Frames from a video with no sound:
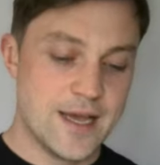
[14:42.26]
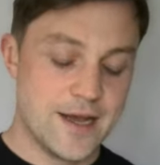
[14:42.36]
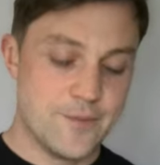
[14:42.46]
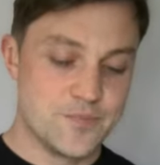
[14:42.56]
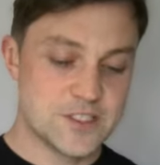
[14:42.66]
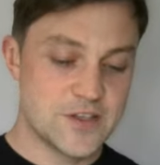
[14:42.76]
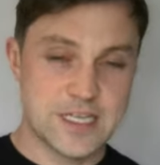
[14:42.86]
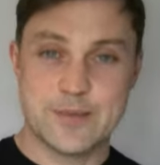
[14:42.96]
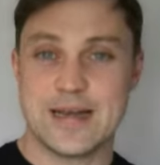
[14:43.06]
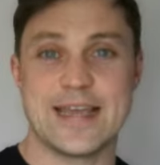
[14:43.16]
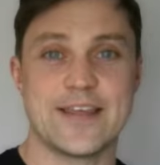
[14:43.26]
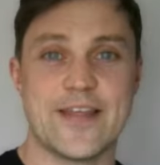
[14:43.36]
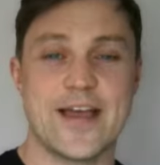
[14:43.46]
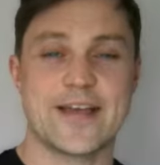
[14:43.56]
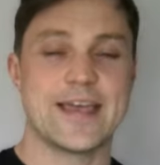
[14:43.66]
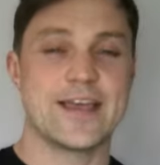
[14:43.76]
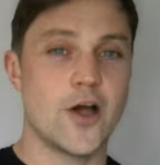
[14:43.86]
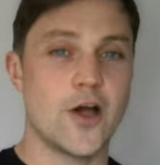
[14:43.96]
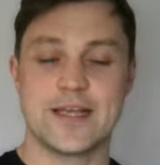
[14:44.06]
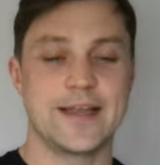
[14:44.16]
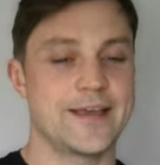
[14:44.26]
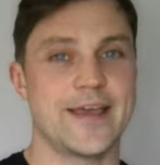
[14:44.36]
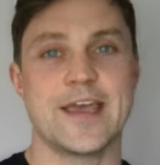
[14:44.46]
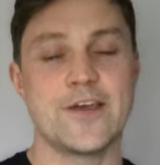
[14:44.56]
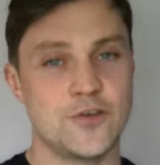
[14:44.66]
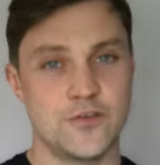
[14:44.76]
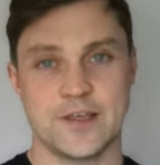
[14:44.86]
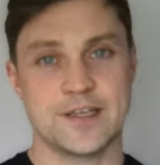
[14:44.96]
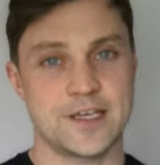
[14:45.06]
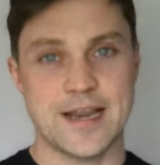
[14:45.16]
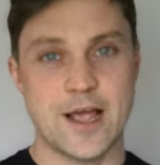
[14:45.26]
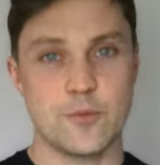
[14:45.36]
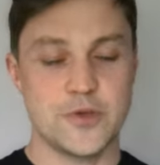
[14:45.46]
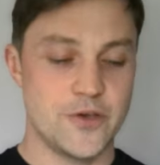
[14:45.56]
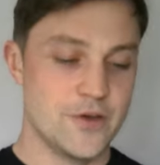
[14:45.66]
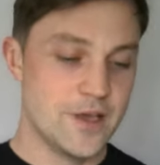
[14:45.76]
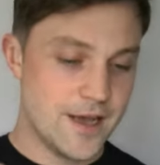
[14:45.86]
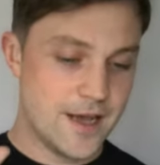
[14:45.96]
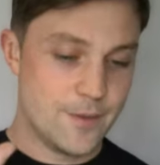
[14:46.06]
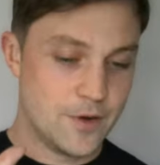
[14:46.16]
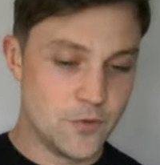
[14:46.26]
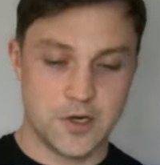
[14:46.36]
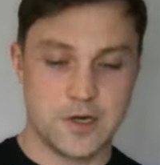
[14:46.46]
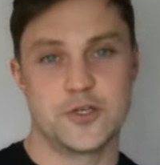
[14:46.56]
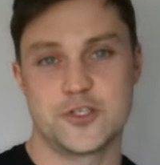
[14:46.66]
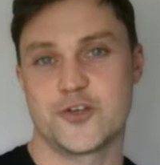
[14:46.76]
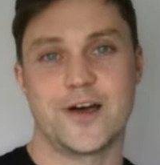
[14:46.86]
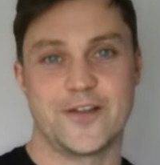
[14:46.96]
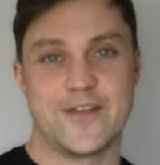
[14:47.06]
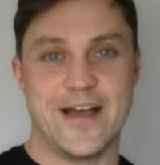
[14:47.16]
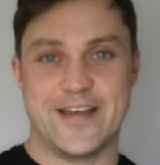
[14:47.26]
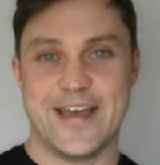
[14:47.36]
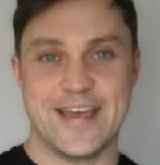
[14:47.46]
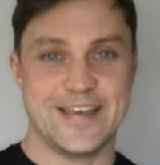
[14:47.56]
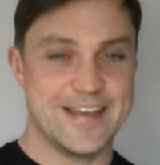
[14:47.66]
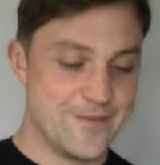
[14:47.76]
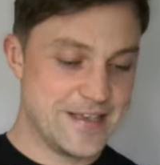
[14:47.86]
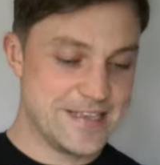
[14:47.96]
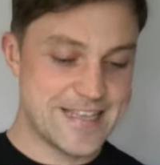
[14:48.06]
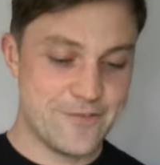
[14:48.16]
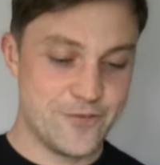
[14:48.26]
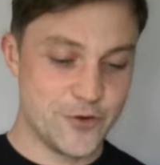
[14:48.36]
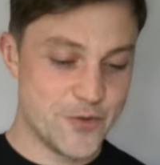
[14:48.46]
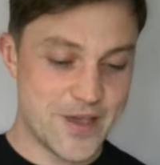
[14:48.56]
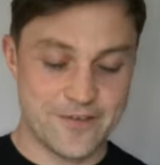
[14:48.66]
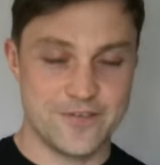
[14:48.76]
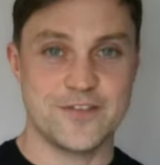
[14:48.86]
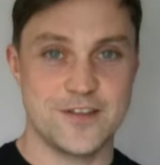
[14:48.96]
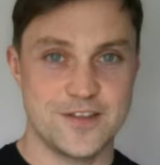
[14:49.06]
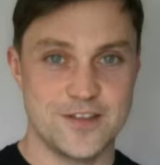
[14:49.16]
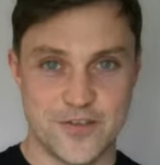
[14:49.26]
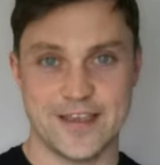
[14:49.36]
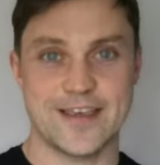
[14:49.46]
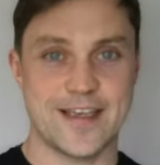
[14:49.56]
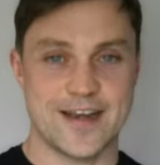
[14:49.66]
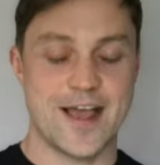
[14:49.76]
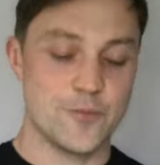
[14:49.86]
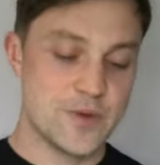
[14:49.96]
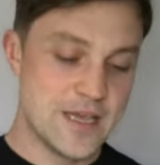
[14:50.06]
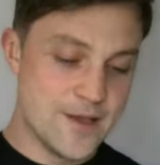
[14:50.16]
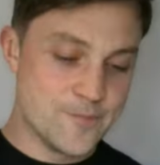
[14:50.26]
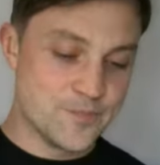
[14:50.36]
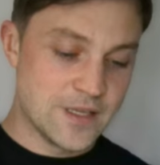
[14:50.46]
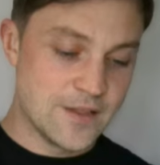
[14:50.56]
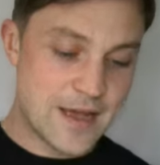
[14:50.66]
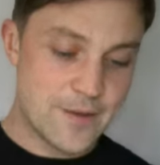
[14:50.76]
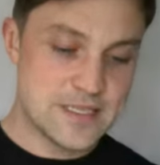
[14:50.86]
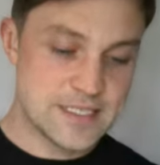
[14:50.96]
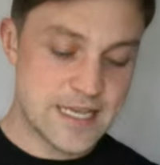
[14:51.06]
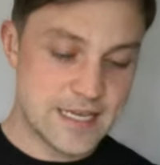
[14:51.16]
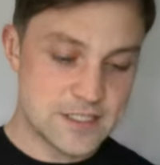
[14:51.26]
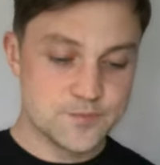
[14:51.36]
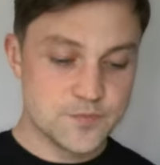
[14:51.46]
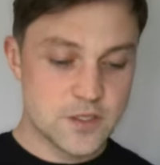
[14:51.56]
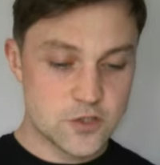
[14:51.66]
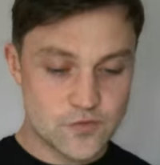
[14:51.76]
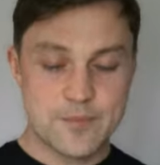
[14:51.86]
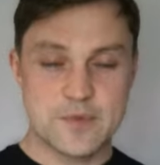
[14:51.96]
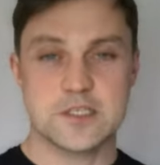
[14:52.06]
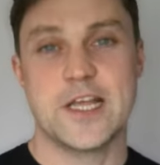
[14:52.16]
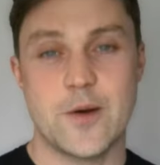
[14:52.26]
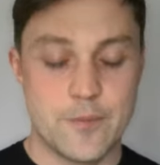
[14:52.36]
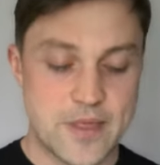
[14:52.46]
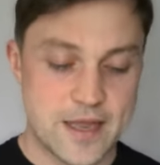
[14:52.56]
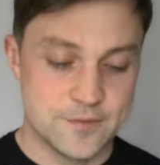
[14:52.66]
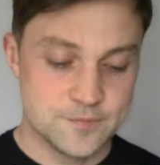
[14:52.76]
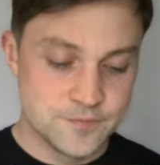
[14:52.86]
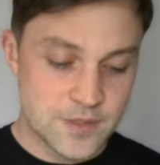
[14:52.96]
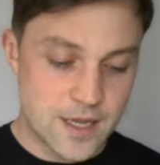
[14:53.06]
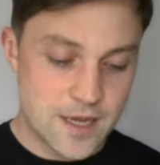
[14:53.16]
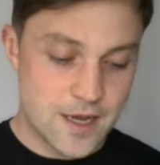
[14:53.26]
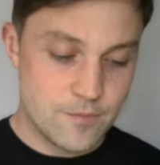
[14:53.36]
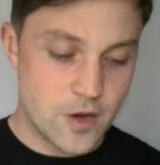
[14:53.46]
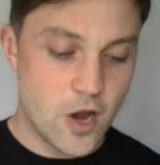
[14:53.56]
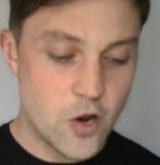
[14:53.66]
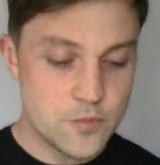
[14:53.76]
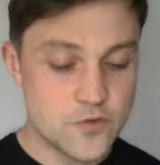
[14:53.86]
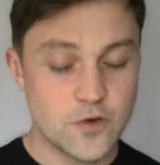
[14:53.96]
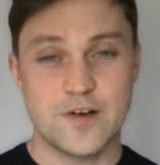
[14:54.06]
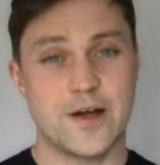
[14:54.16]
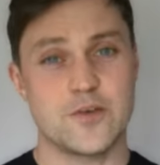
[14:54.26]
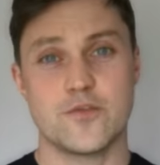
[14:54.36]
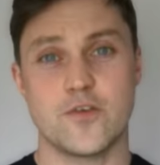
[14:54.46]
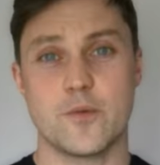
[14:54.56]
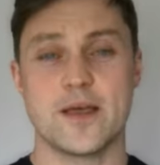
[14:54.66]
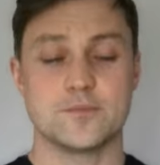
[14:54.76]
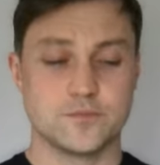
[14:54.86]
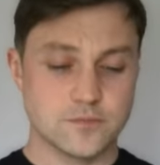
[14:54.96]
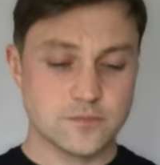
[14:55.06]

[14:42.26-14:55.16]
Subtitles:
So there's going to be a link in there, okay? Only click it if you think it can help you. I'm not going to push too hard on that, okay? It's there for you if you think it can help. That being said, to wrap this video up then, I hope you got value from it.